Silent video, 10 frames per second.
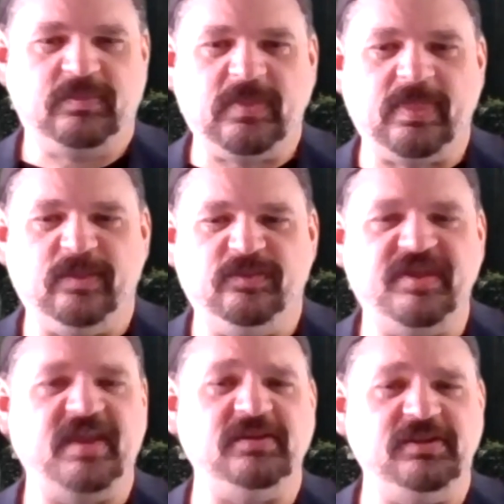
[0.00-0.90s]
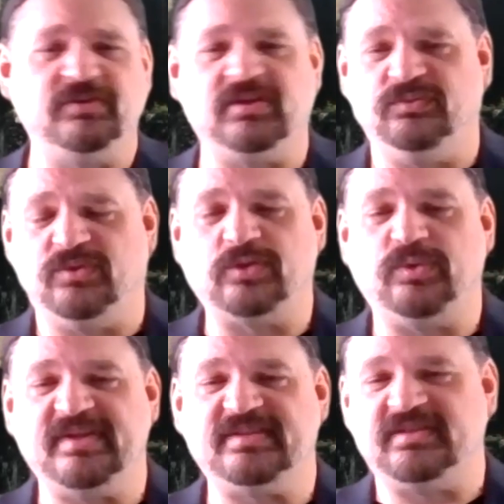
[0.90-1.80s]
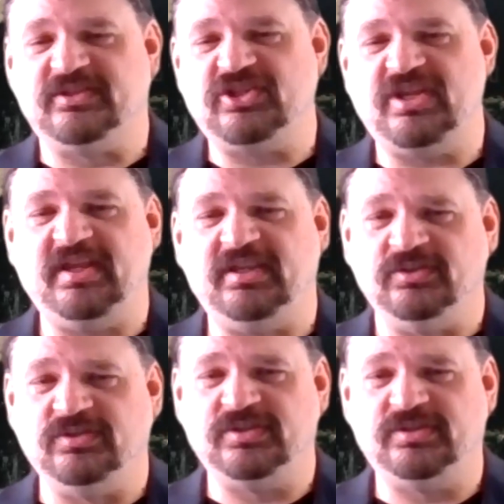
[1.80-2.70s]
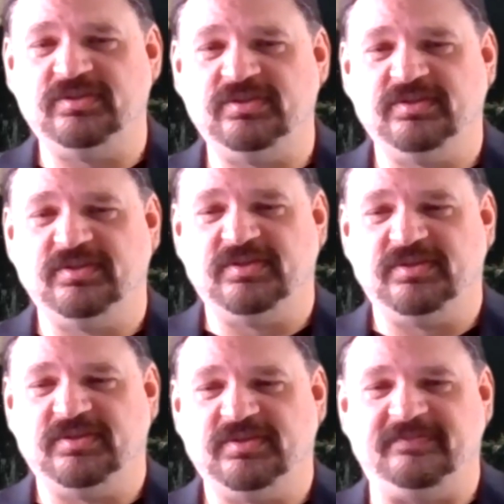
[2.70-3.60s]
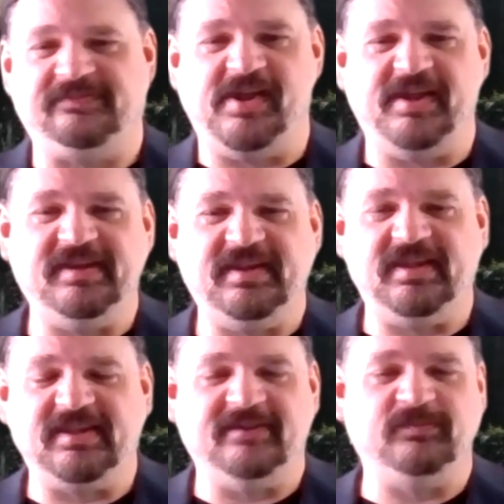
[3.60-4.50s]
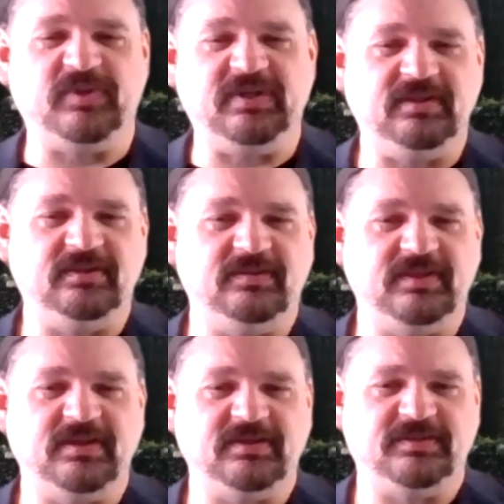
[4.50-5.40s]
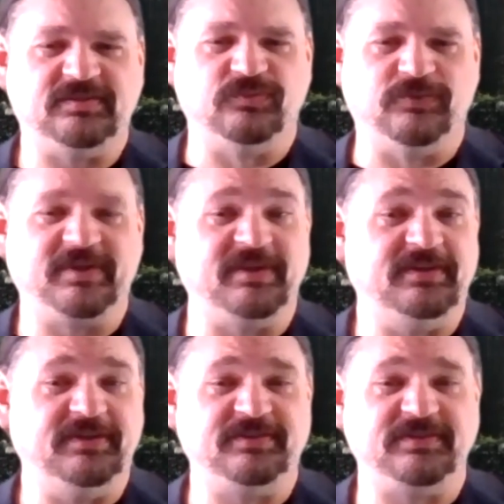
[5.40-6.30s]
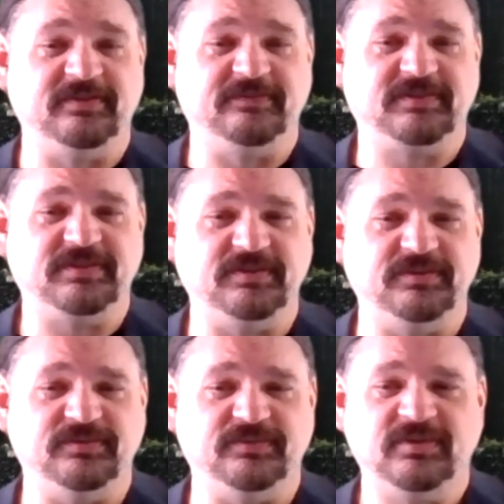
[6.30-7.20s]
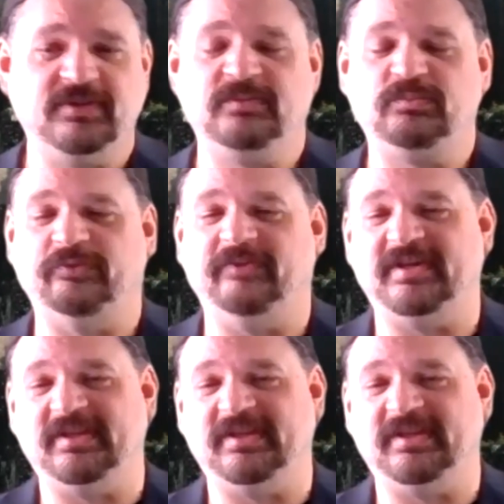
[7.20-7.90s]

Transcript: then you can request a change to find a company that is more conducive to providing the